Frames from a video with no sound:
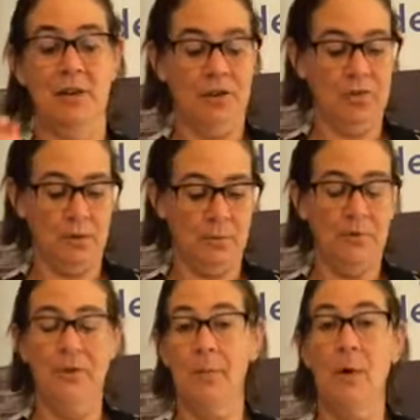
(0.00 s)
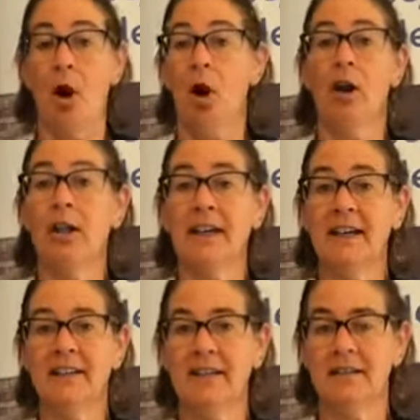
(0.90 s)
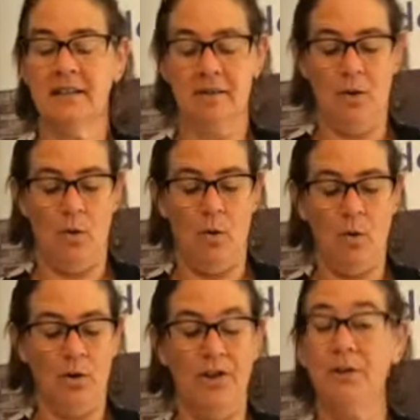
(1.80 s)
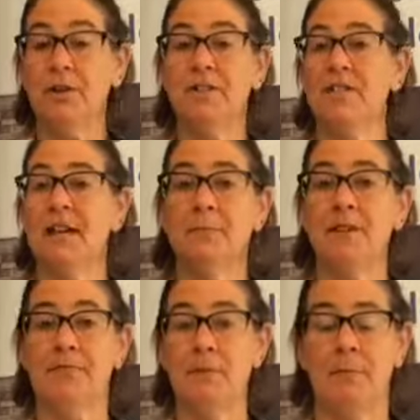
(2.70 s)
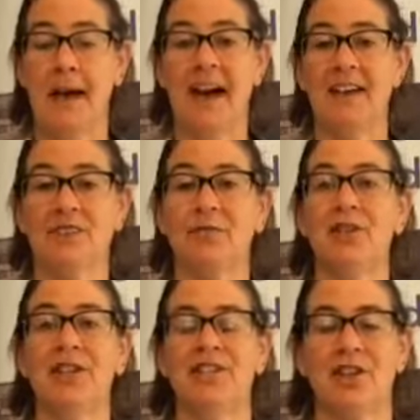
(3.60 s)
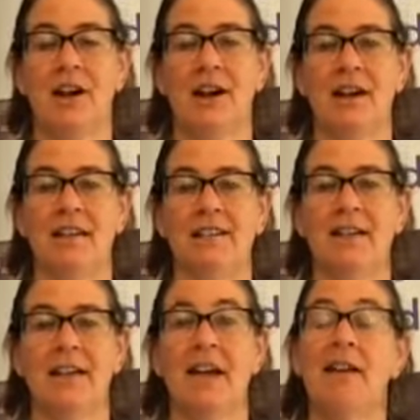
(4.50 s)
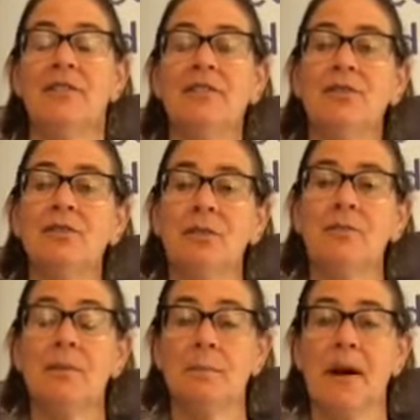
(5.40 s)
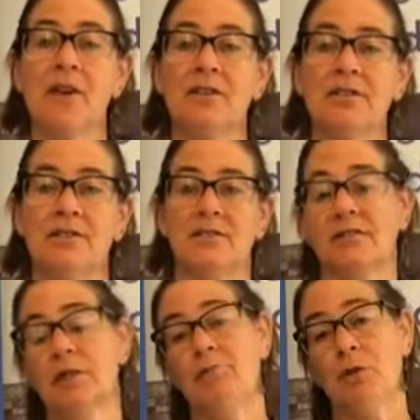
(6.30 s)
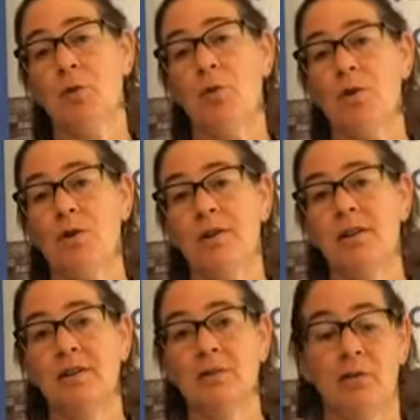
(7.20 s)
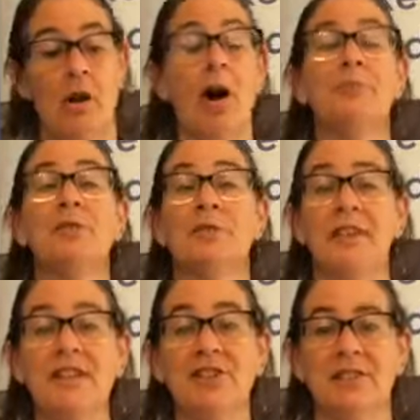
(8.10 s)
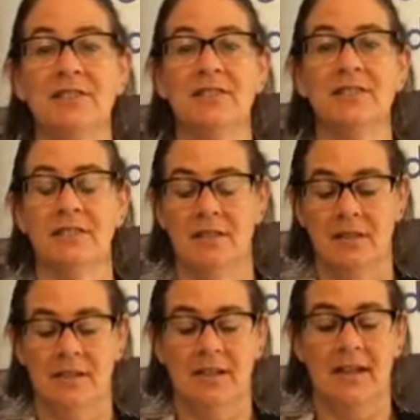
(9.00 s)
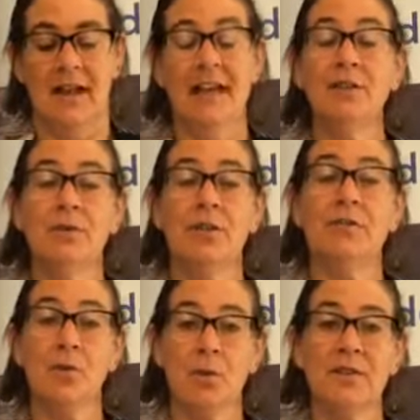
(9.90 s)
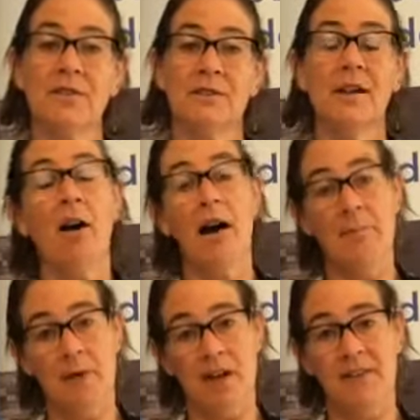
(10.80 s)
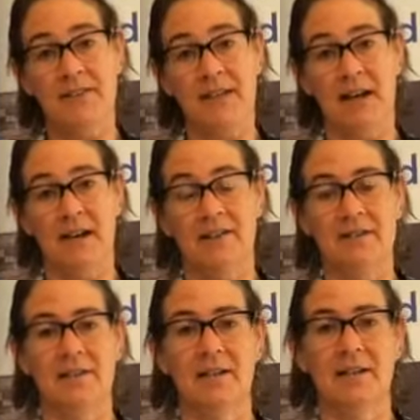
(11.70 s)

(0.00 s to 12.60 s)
You could put them all in, or you could set up different bags for each kind and then do some comparisons and record your observations. And you could, of course, hypothesize.